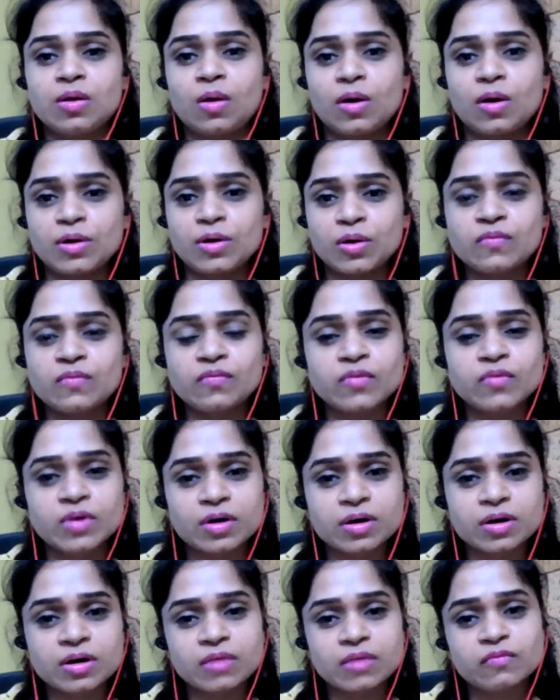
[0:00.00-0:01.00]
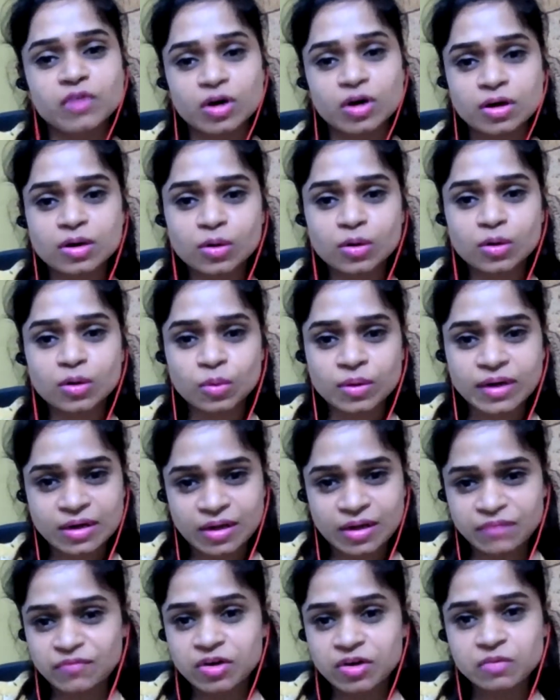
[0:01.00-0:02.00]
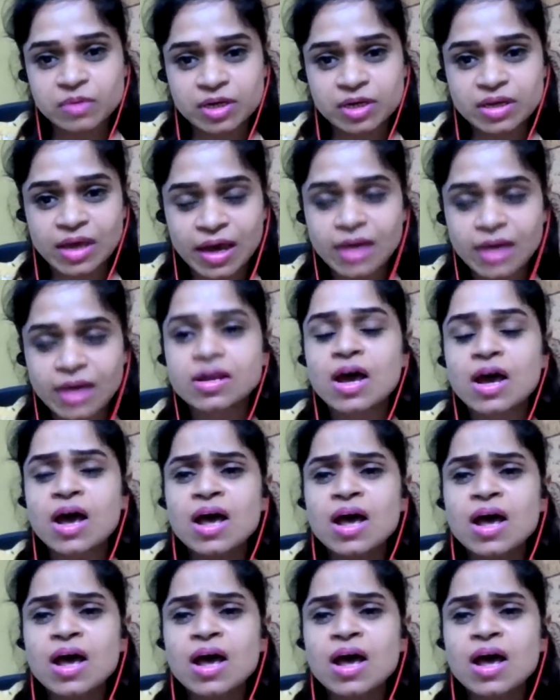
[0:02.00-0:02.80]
lot of workload that everybody has,